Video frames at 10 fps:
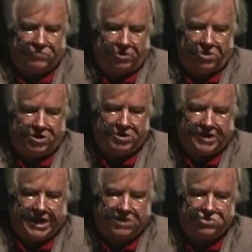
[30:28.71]
were ordered to
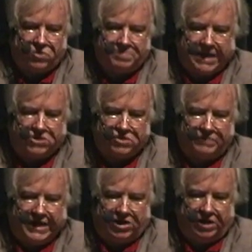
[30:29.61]
head toward
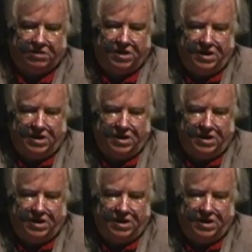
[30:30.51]
Pennsylvania.